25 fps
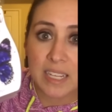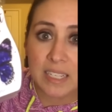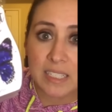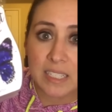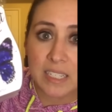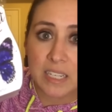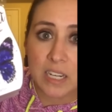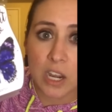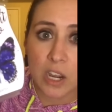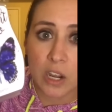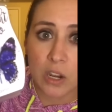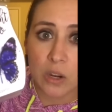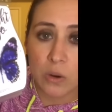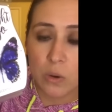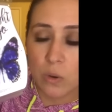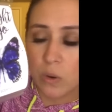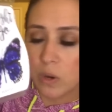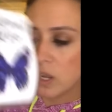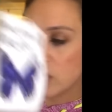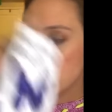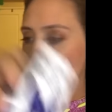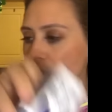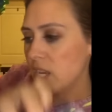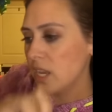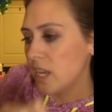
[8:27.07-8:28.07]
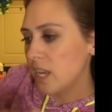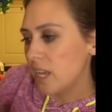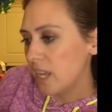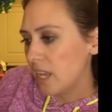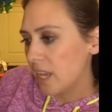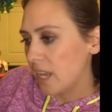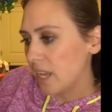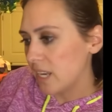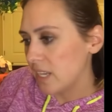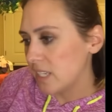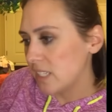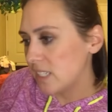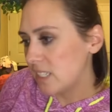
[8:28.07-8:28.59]
Indigo.
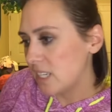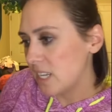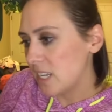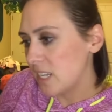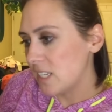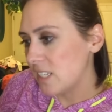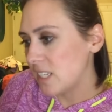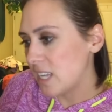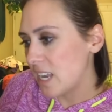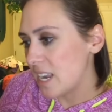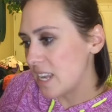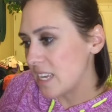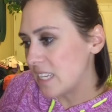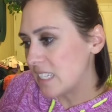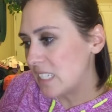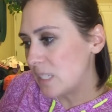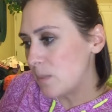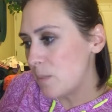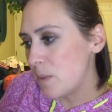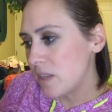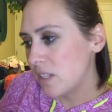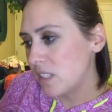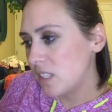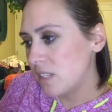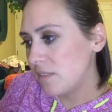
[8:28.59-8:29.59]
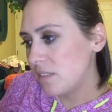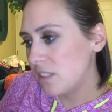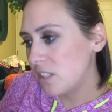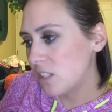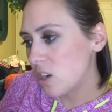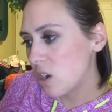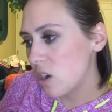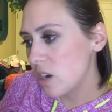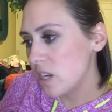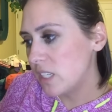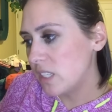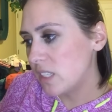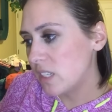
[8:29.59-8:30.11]
And it says, an expansive
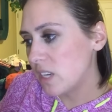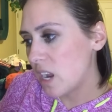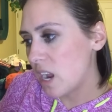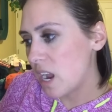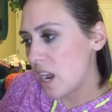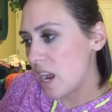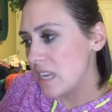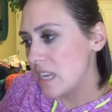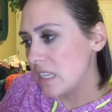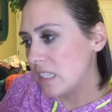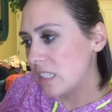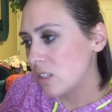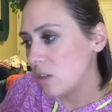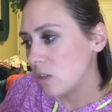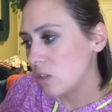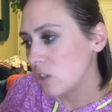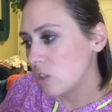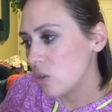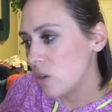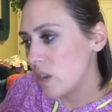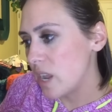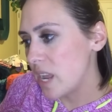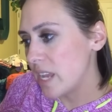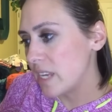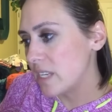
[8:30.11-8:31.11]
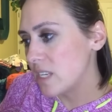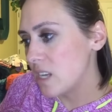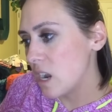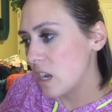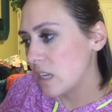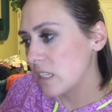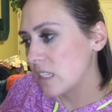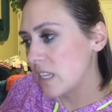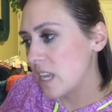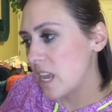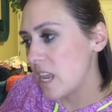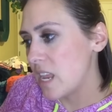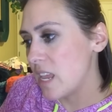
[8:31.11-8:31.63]
starry sky, sultry,
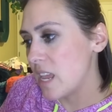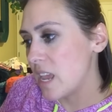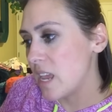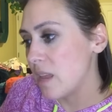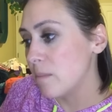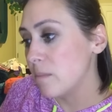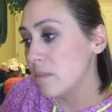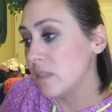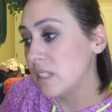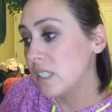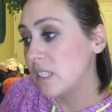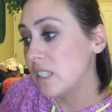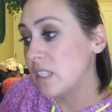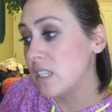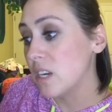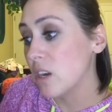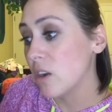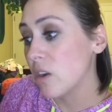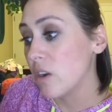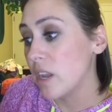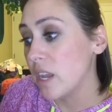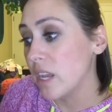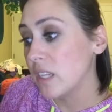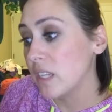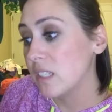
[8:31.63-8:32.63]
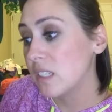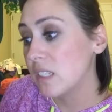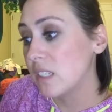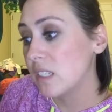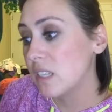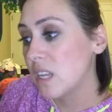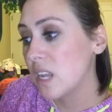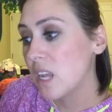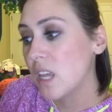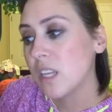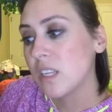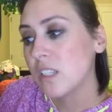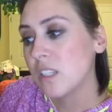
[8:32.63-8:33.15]
intoxicating, and
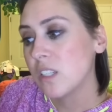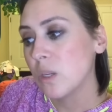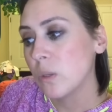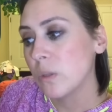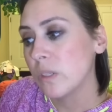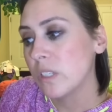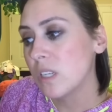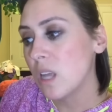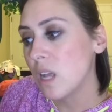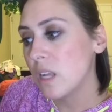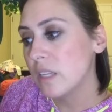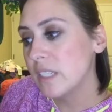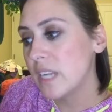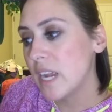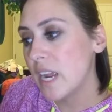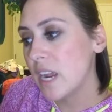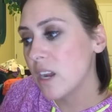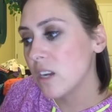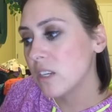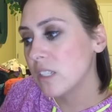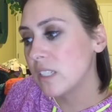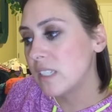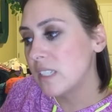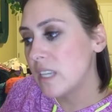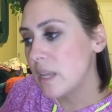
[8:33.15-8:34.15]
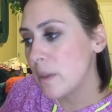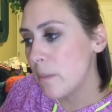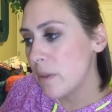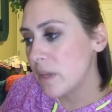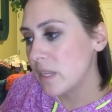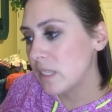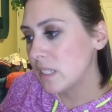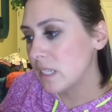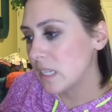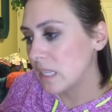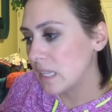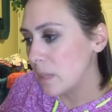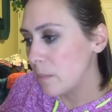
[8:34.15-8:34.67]
mysterious. So salt air, sea
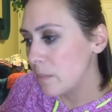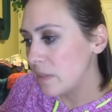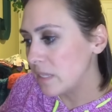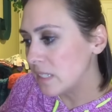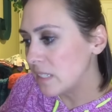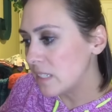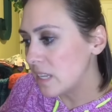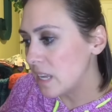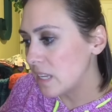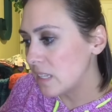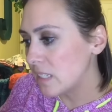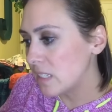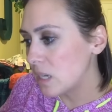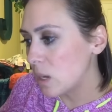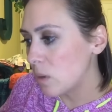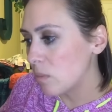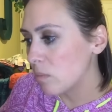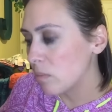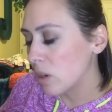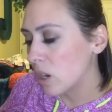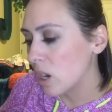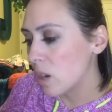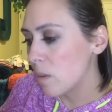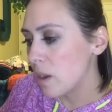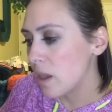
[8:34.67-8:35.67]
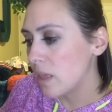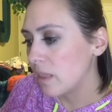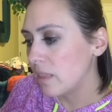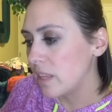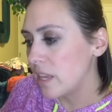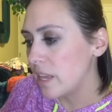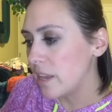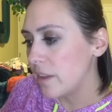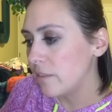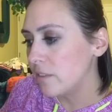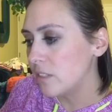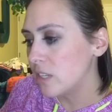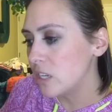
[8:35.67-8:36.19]
mist, lemon zest, bergamot
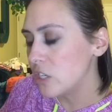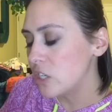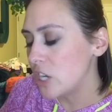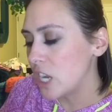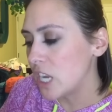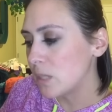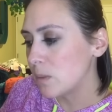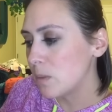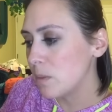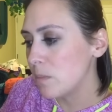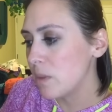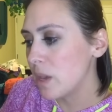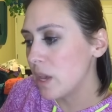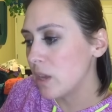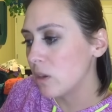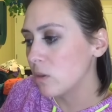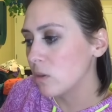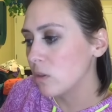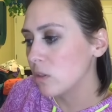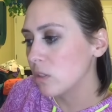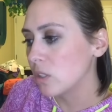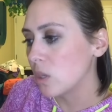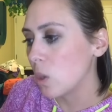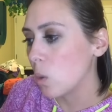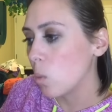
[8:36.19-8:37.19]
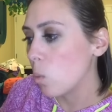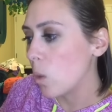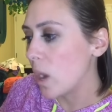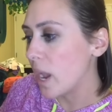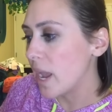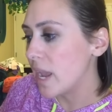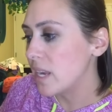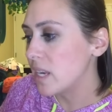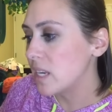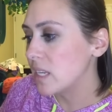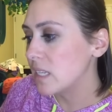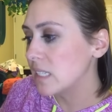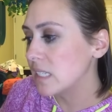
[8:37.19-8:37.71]
leaves, jasmine petals,
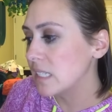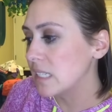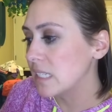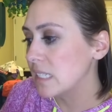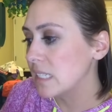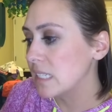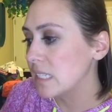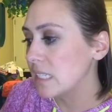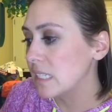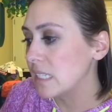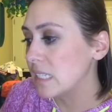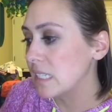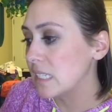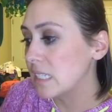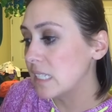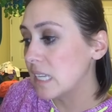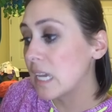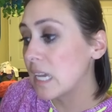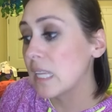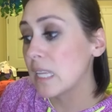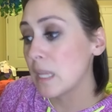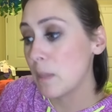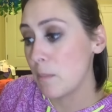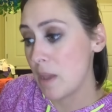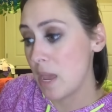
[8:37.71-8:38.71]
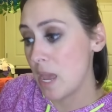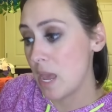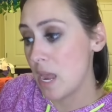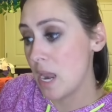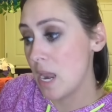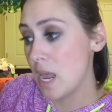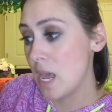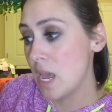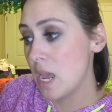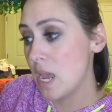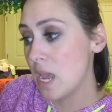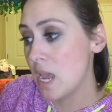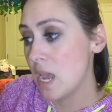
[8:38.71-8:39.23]
white
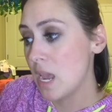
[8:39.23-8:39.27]
cyclamen.